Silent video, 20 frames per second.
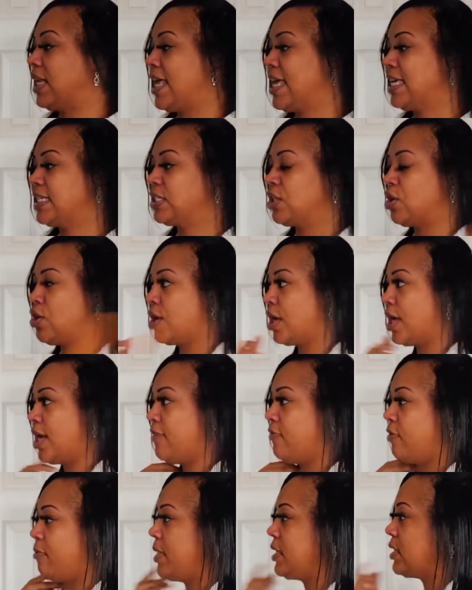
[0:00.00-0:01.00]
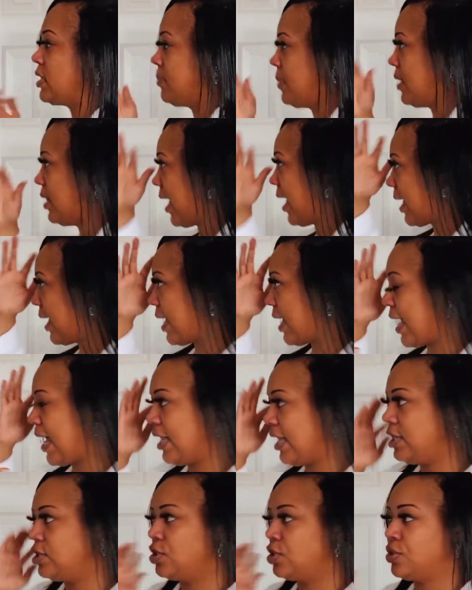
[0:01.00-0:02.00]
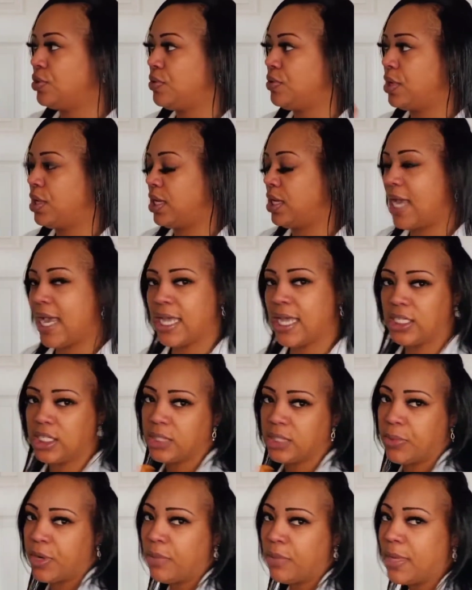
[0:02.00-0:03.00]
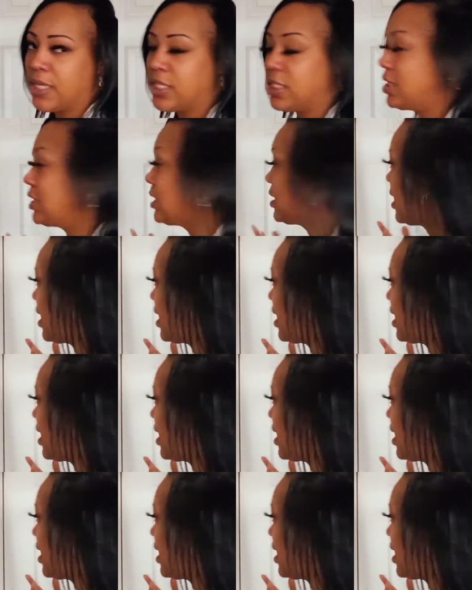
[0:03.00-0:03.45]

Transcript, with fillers: lasts longer. If I went to be like a college student, I could just pretty much just